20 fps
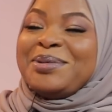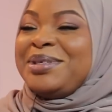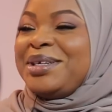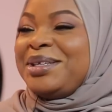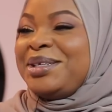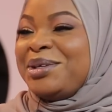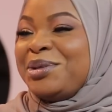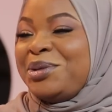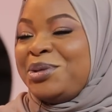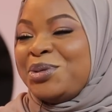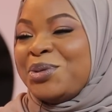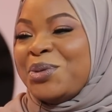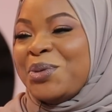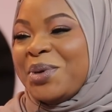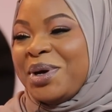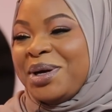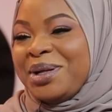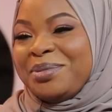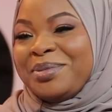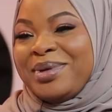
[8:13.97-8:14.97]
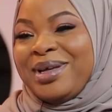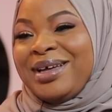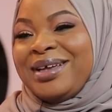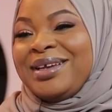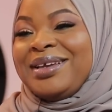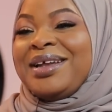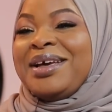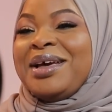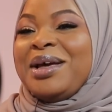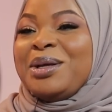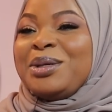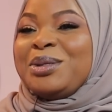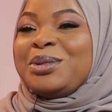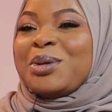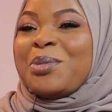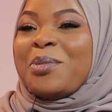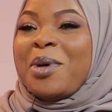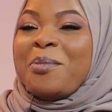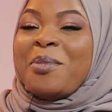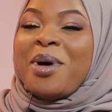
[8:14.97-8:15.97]
She did too well, man.
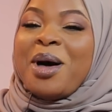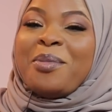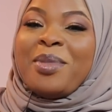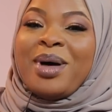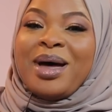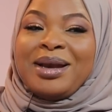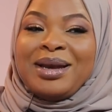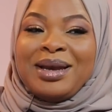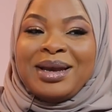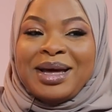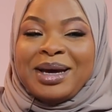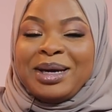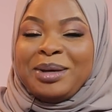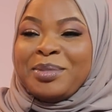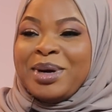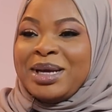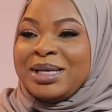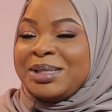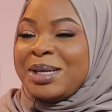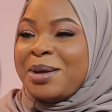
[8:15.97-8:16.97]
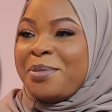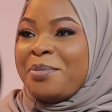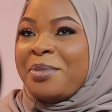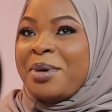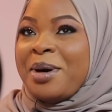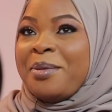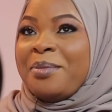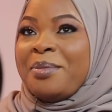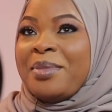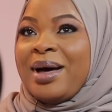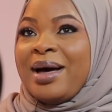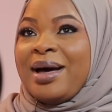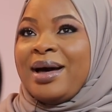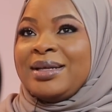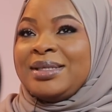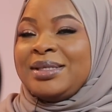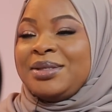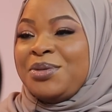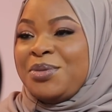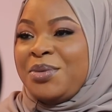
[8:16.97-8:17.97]
So my mom had 9. My stepmom
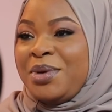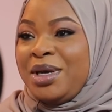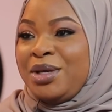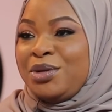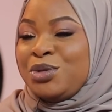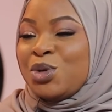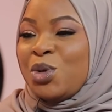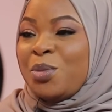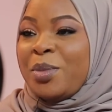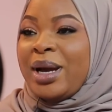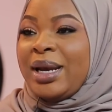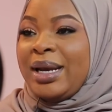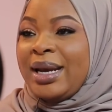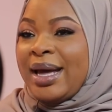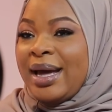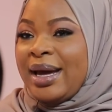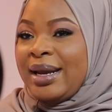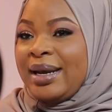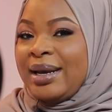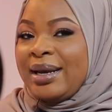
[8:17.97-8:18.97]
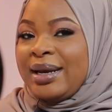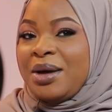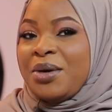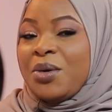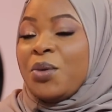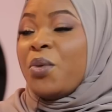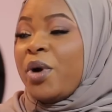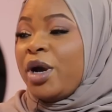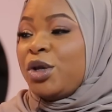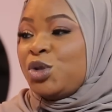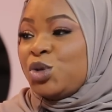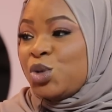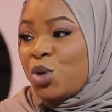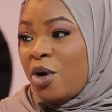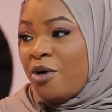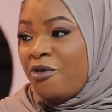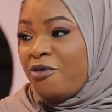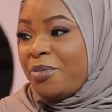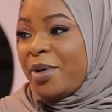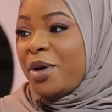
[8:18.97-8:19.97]
has 3. So my dad, we're
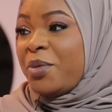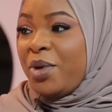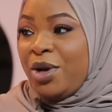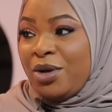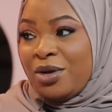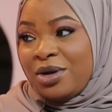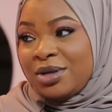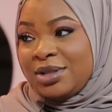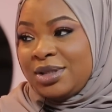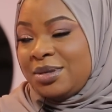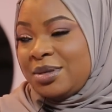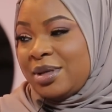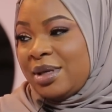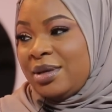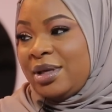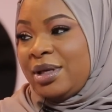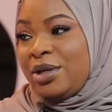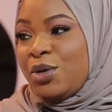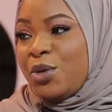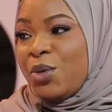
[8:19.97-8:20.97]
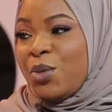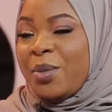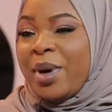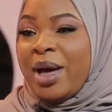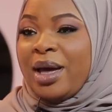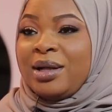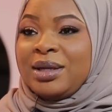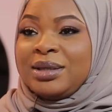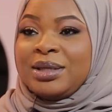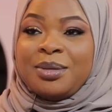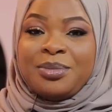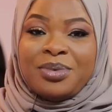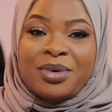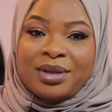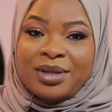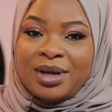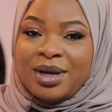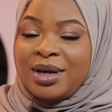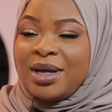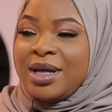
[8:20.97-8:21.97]
12, but we lost, my elder
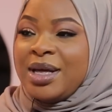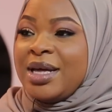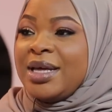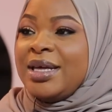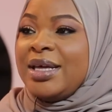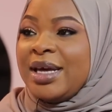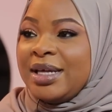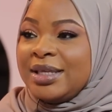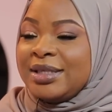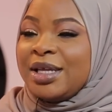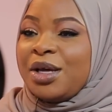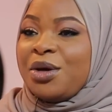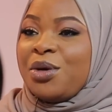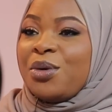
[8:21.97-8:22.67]
brother years ago.